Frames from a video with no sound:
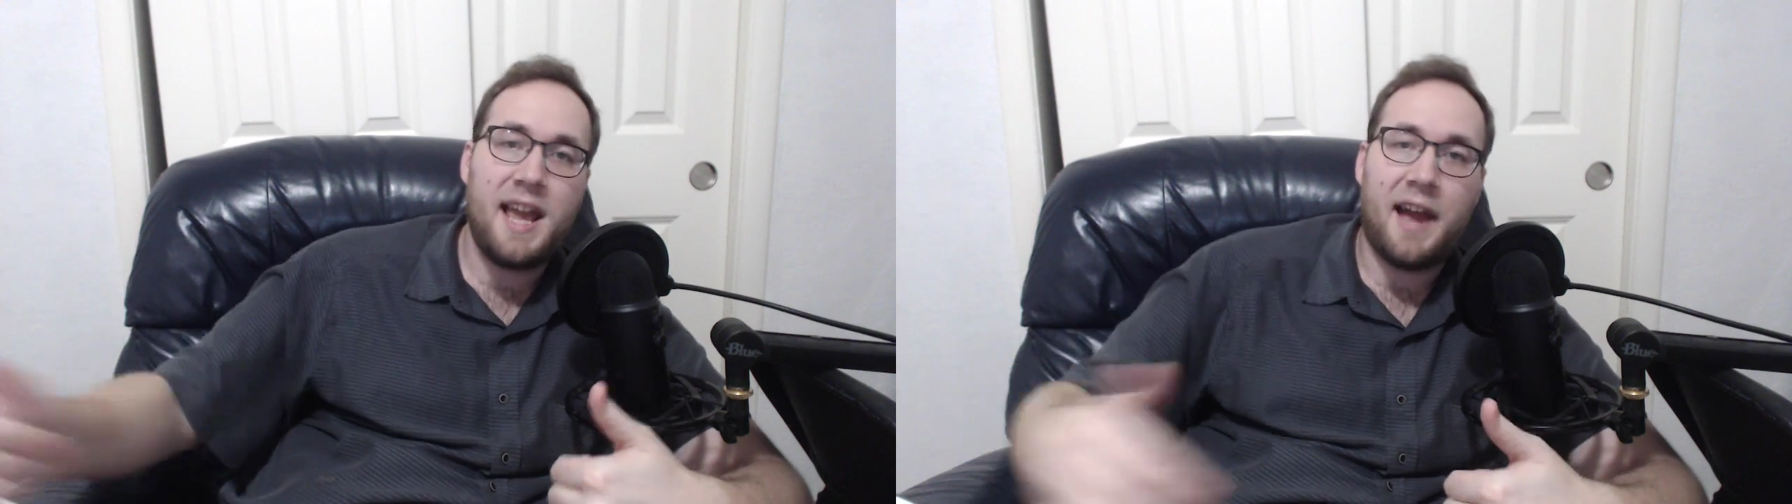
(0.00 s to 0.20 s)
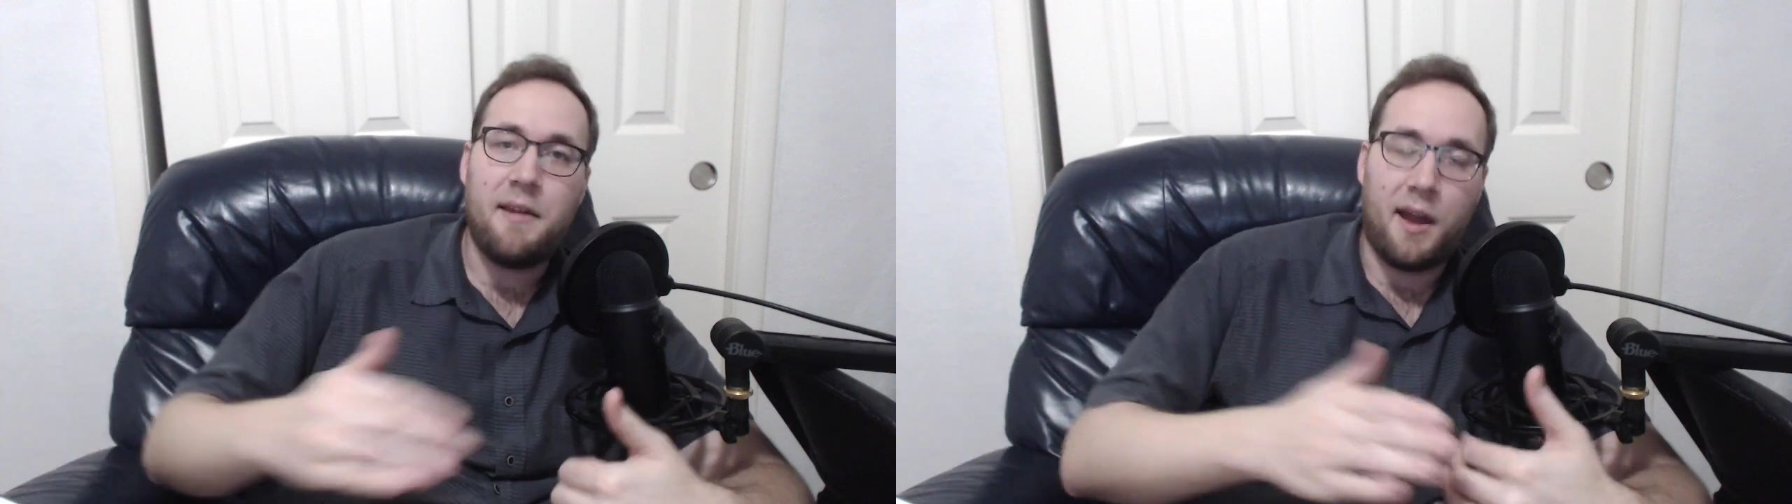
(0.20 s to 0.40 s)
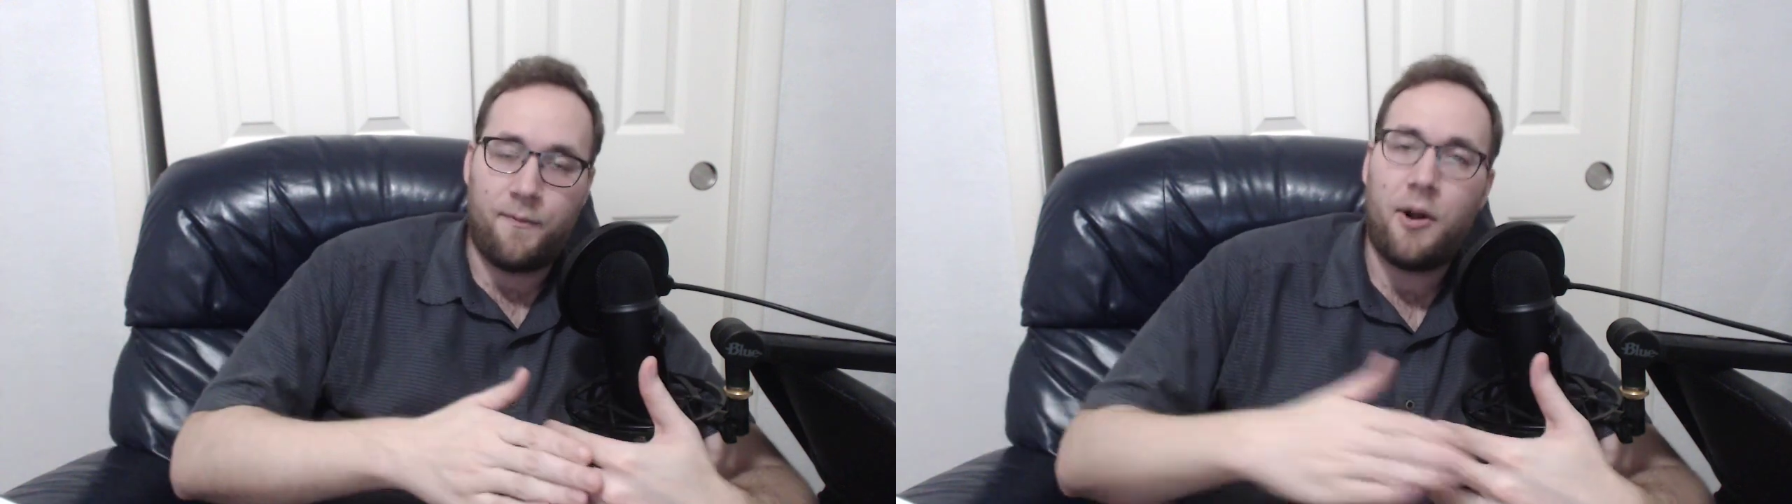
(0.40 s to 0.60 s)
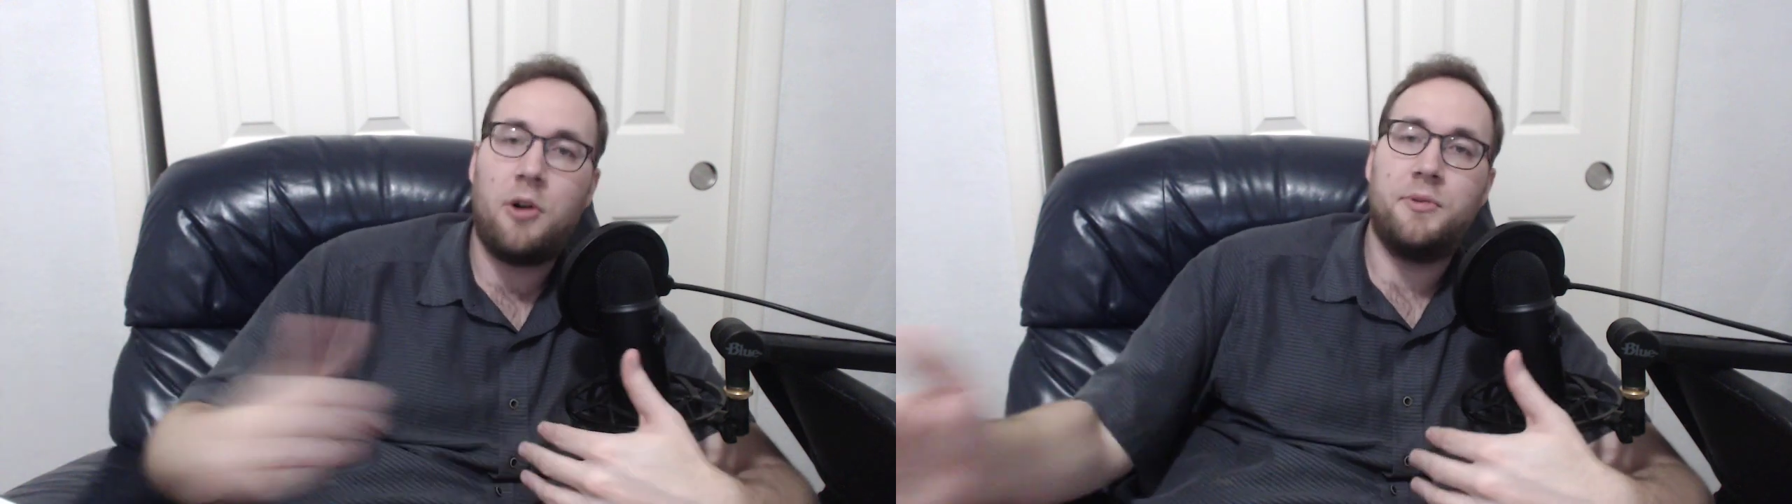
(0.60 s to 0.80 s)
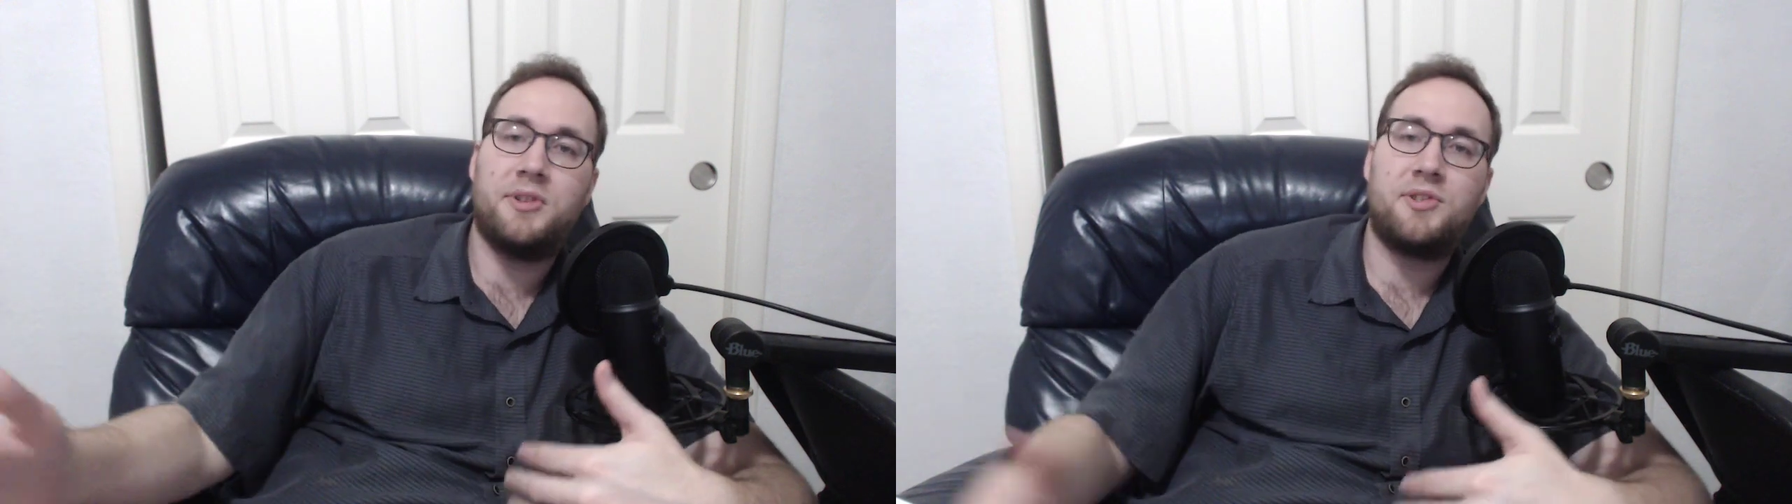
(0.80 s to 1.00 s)
I, I
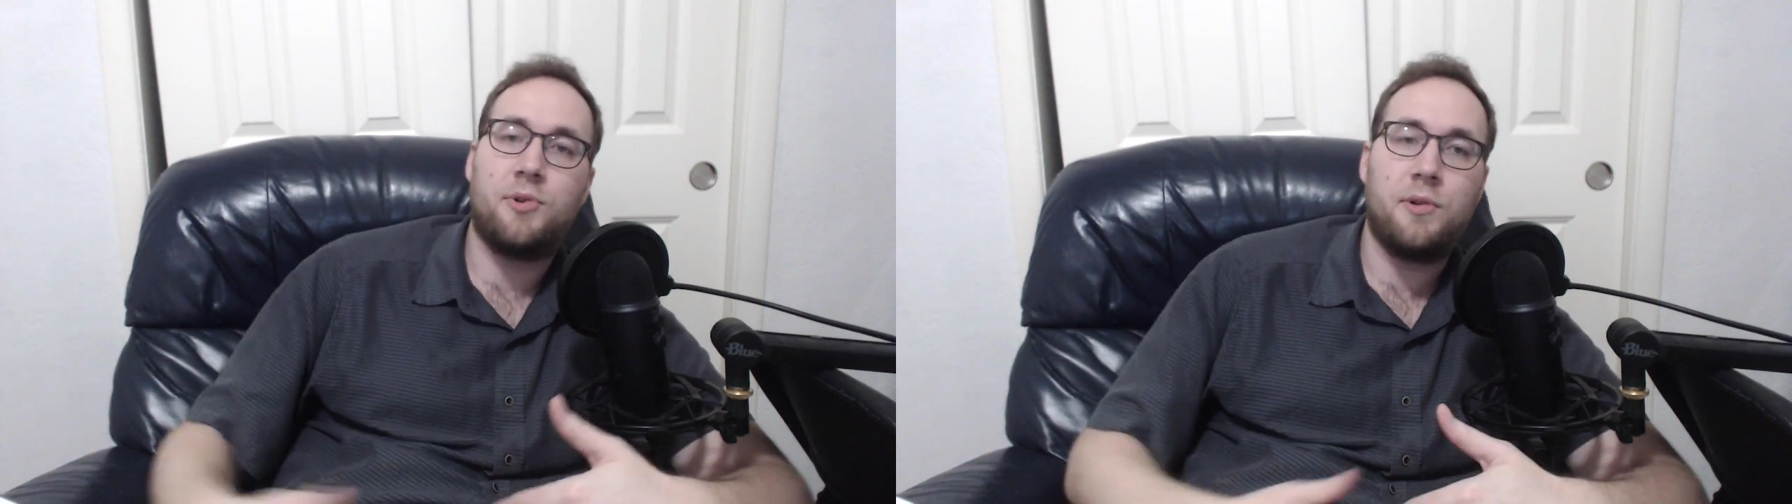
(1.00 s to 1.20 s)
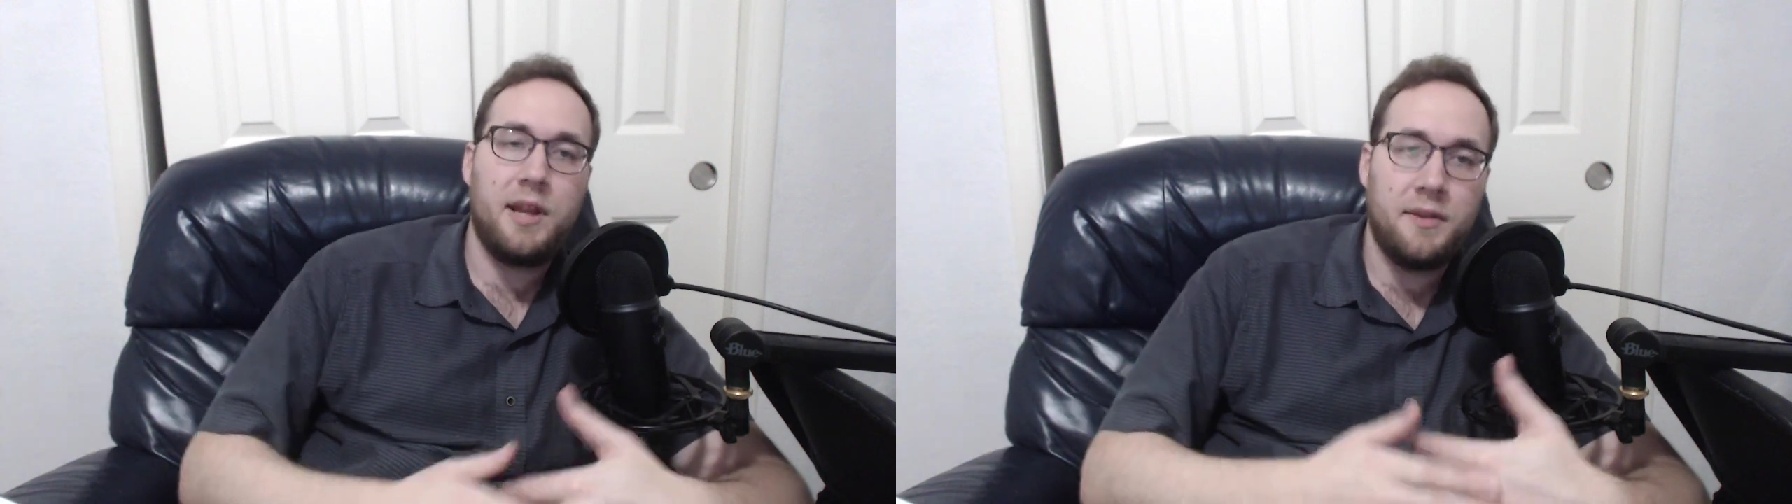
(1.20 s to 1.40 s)
followed the story